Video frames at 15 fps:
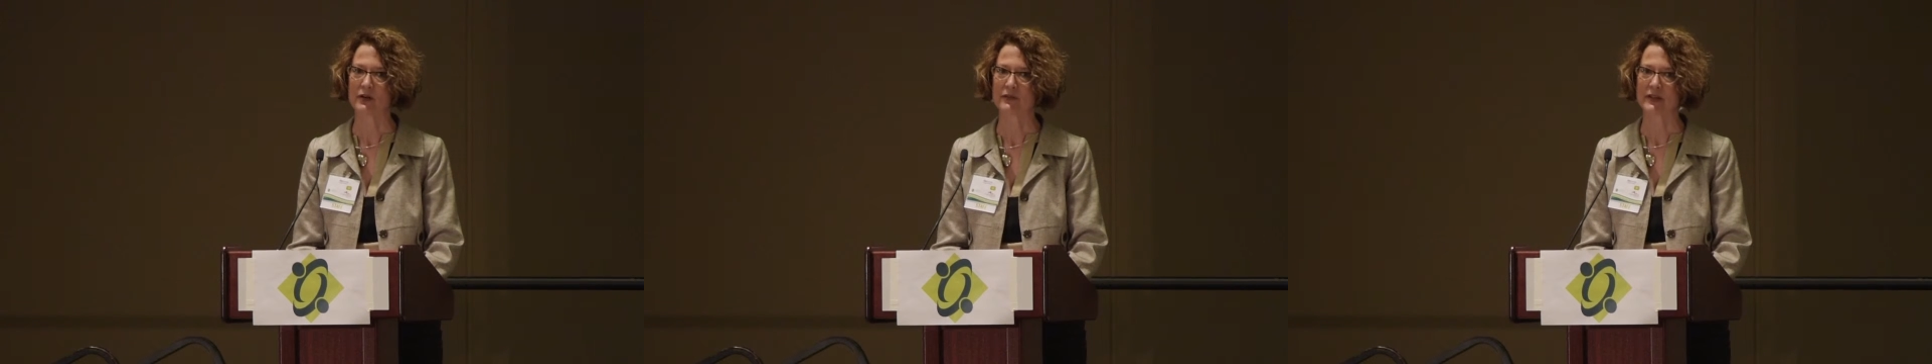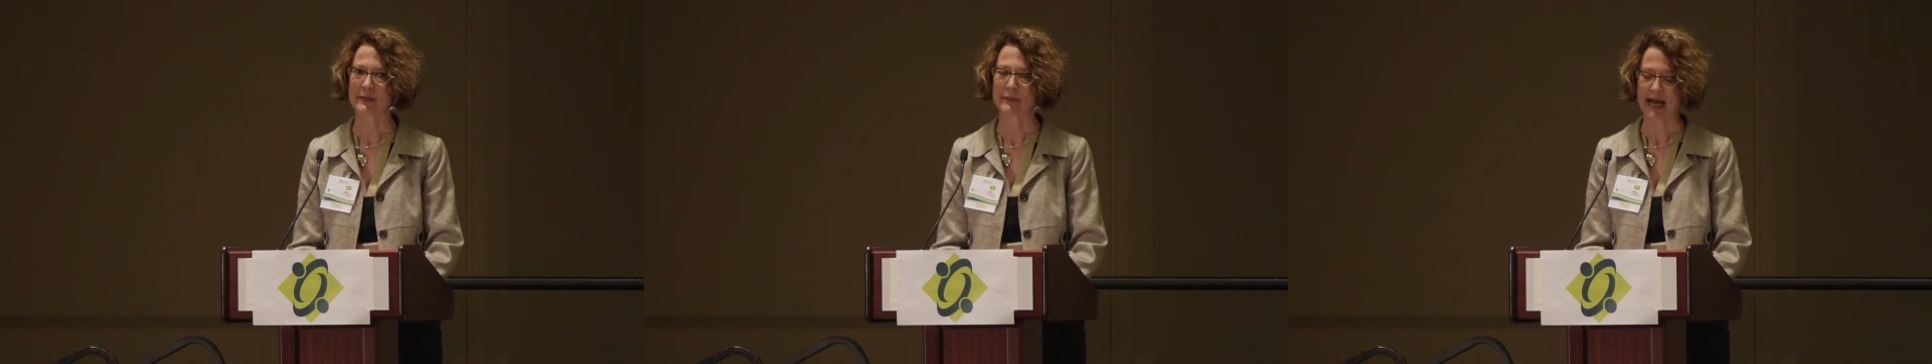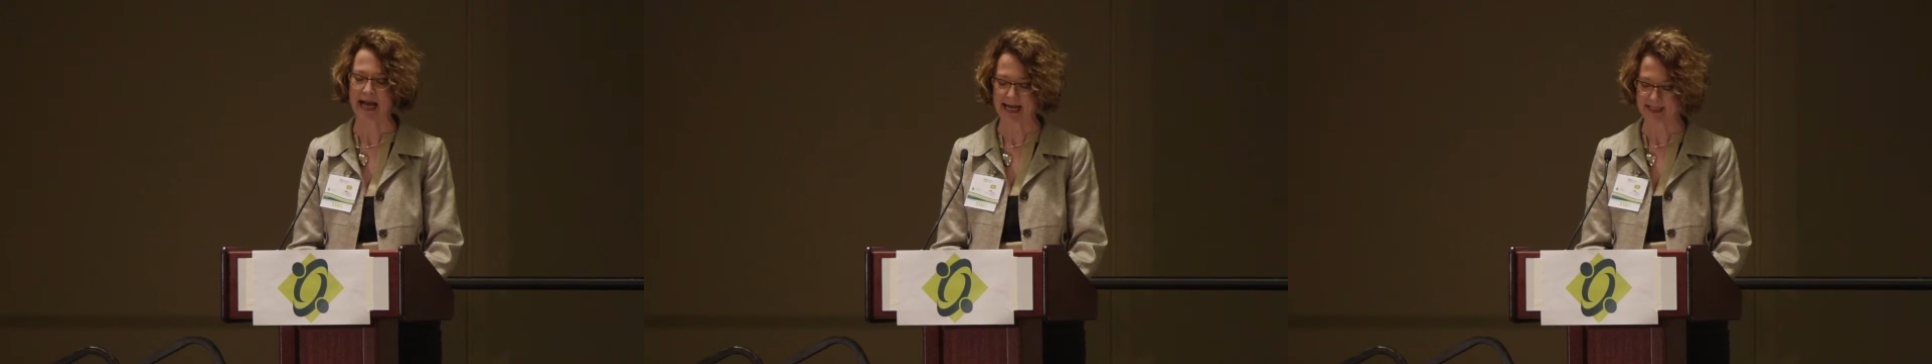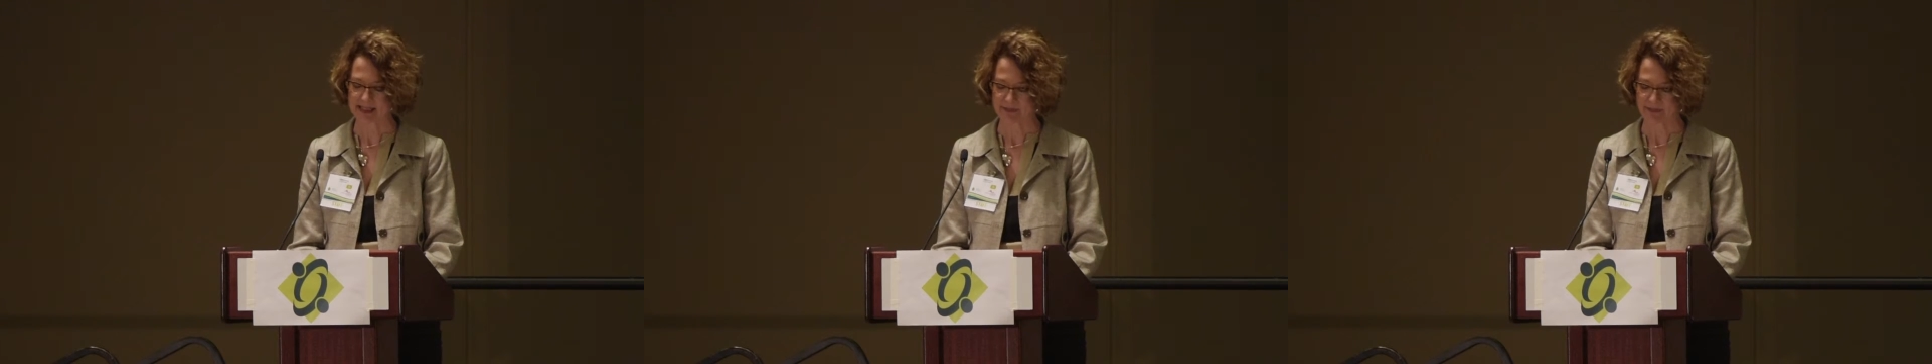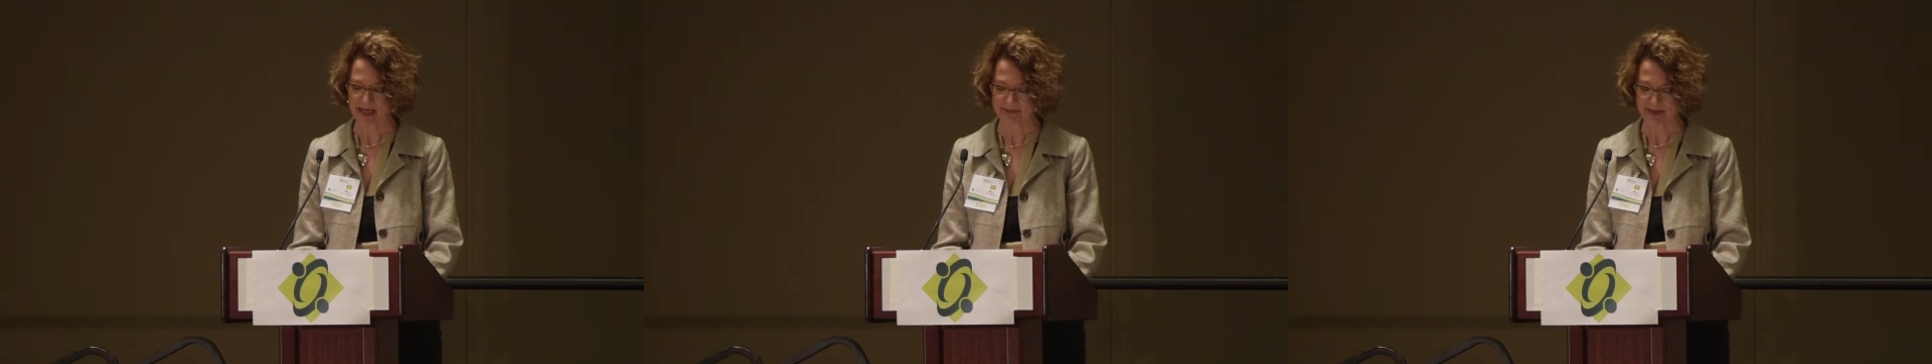over the
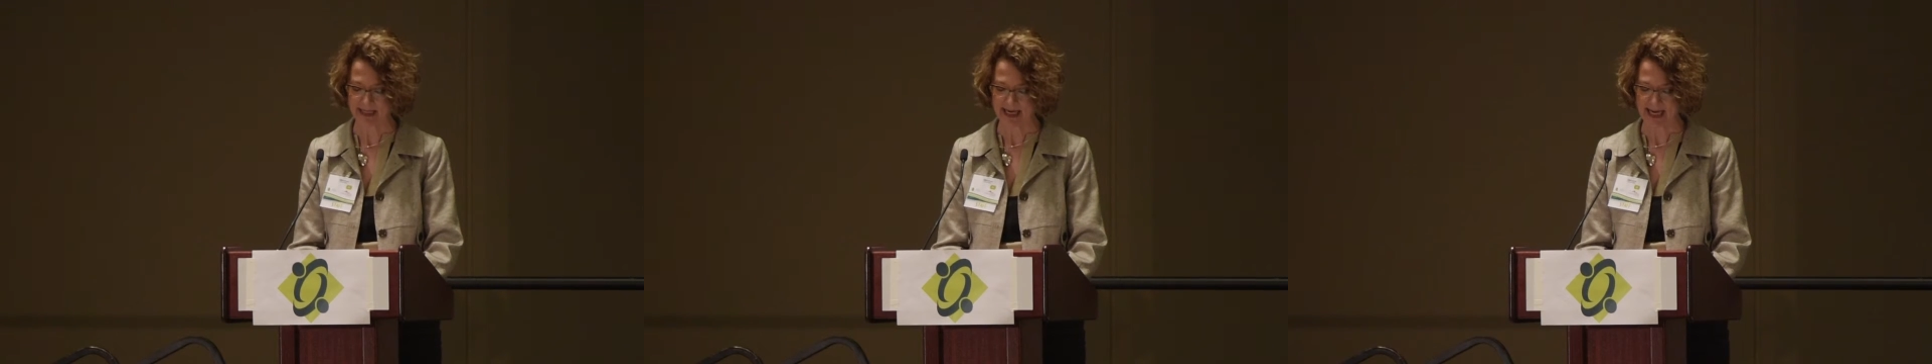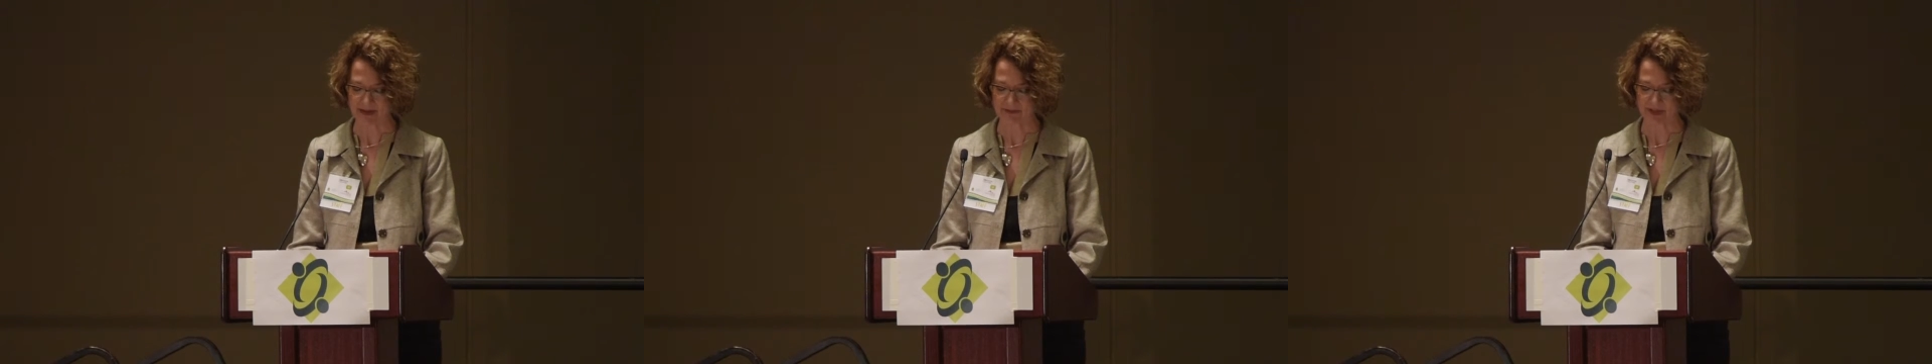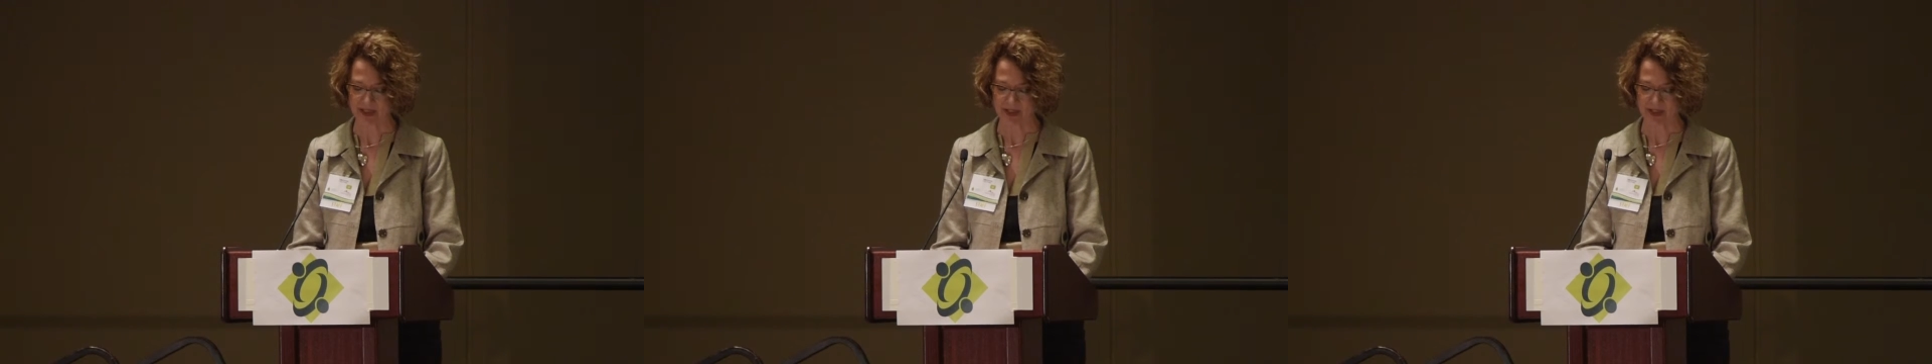past 5.5